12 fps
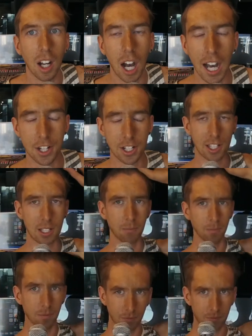I just,
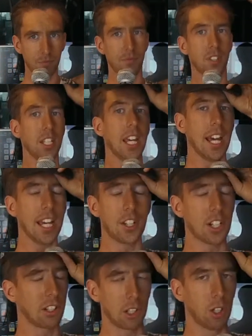yeah, it
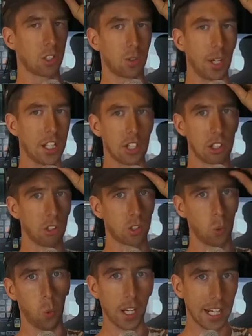just looks, it just looks
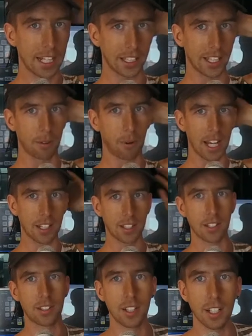weirdly
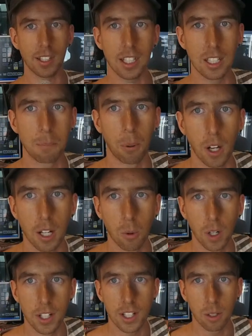racist at this point,
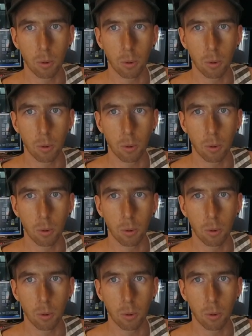which,